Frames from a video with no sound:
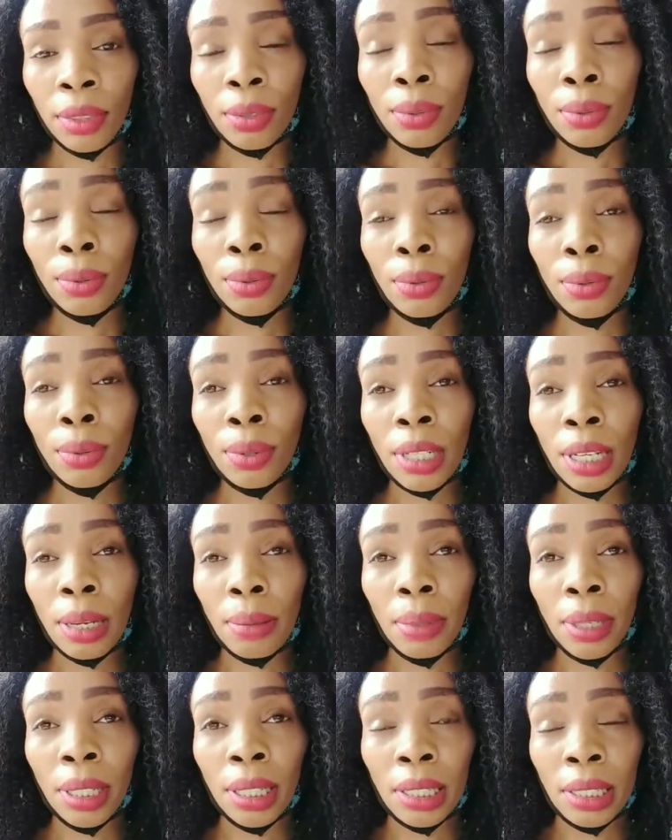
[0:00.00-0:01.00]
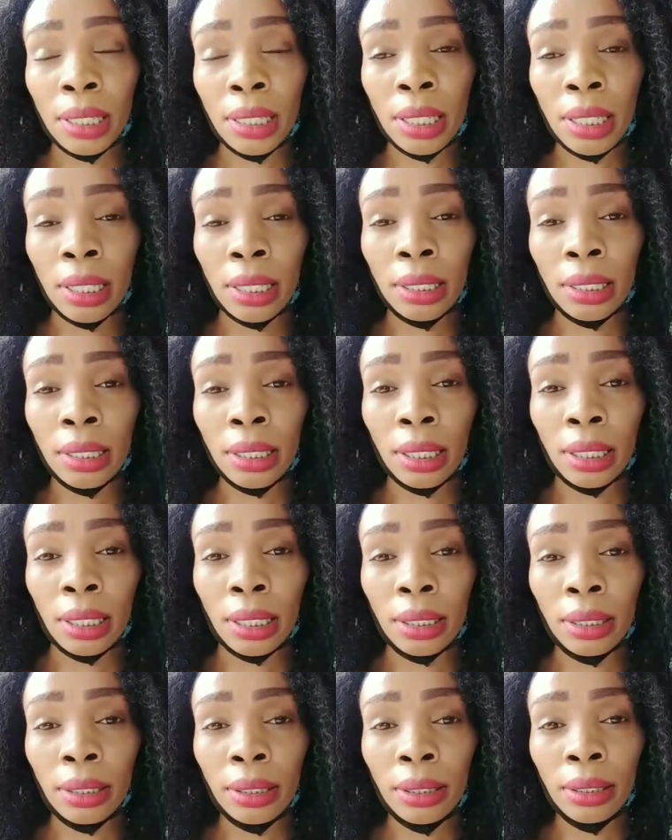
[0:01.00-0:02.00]
So what happened is that
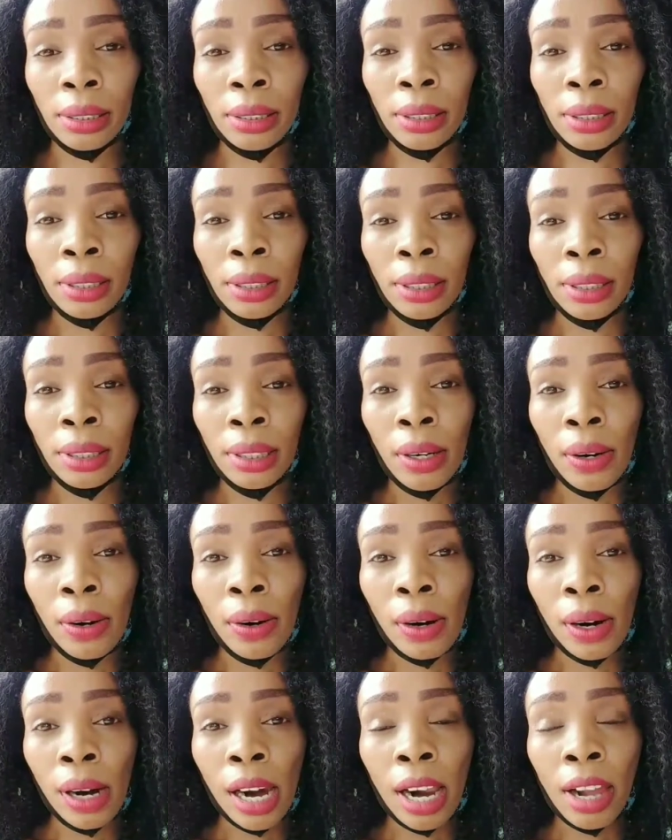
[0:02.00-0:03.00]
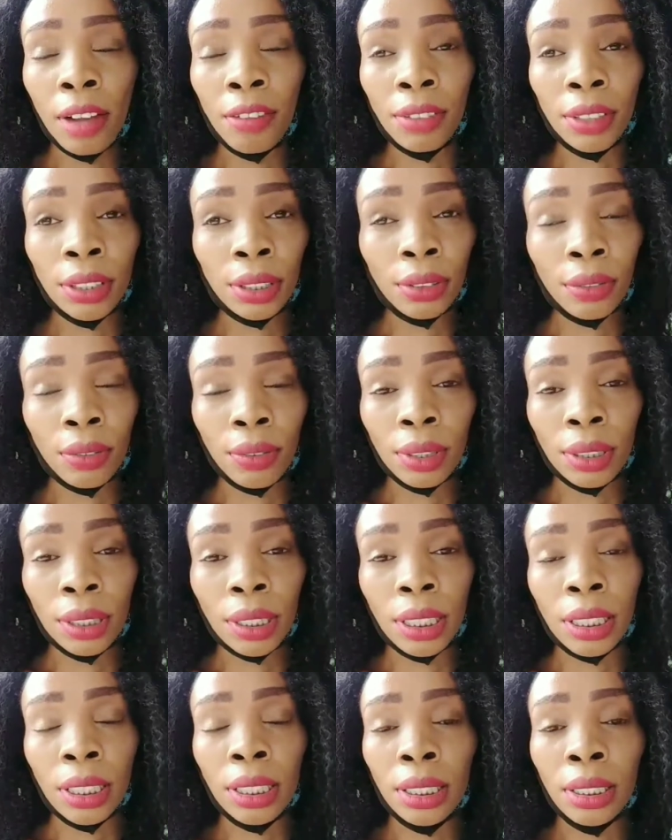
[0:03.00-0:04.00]
I first of all
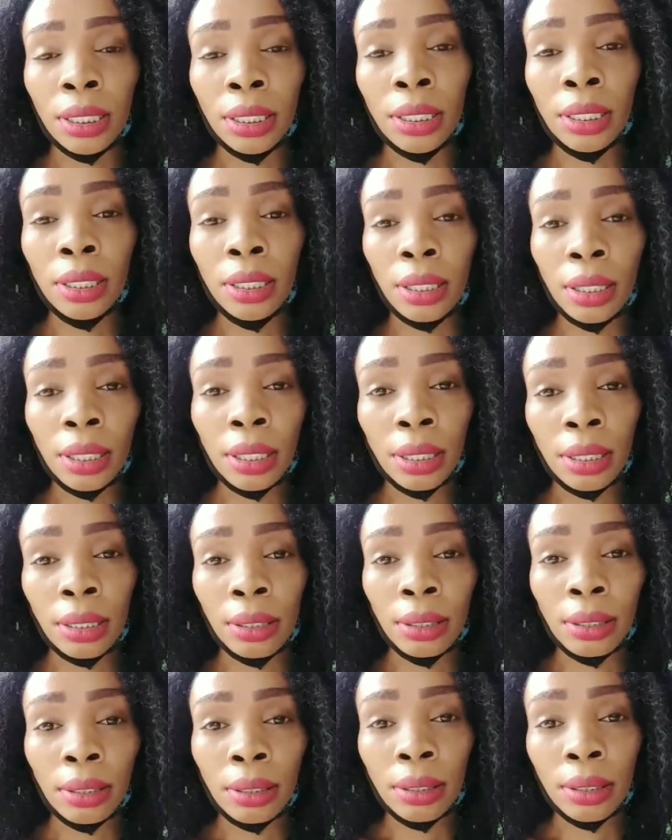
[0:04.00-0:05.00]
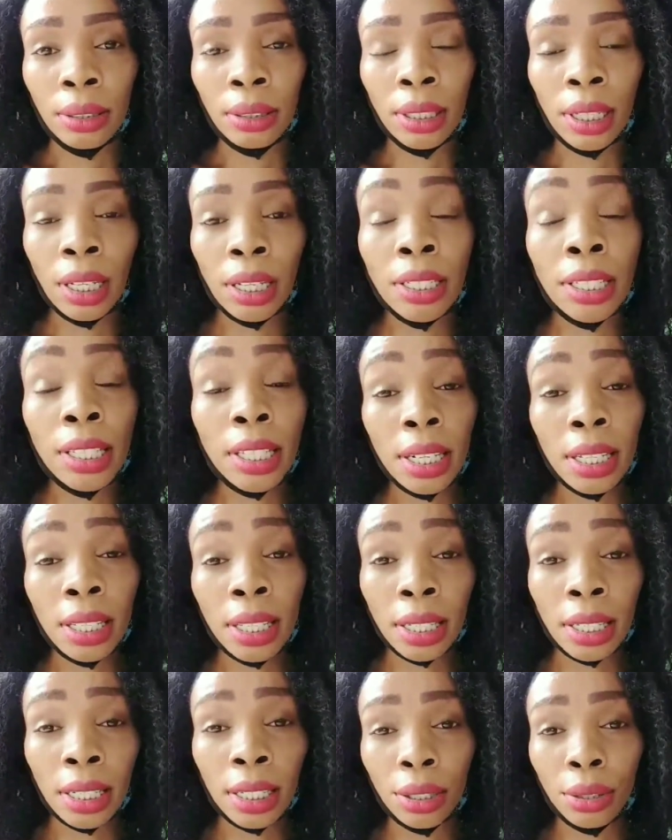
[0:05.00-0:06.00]
started. I
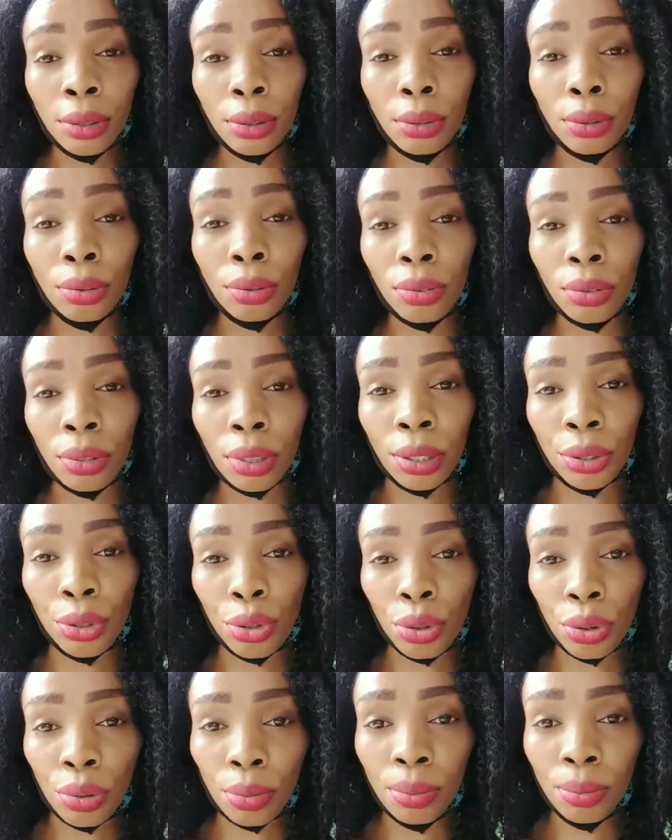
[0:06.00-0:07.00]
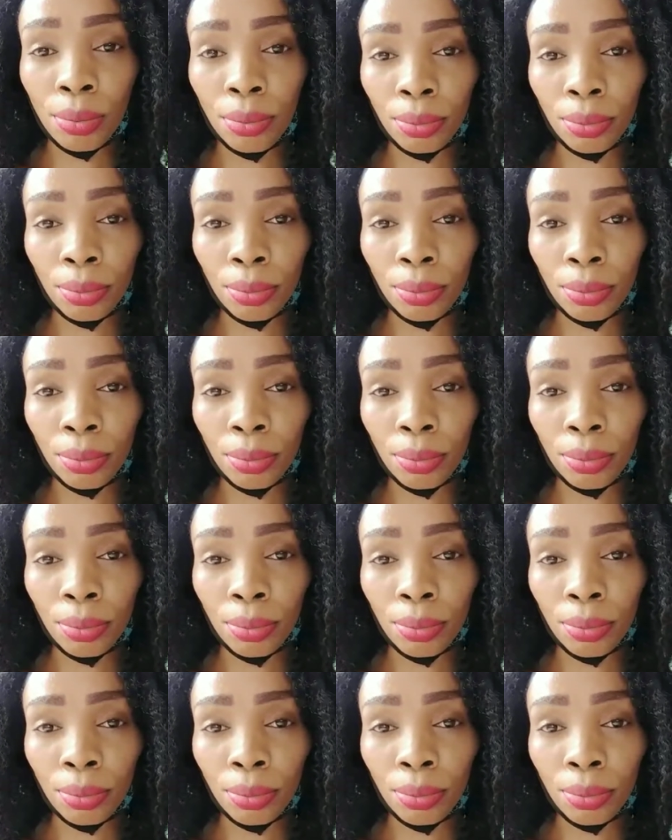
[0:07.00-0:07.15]
decided that I should look for a job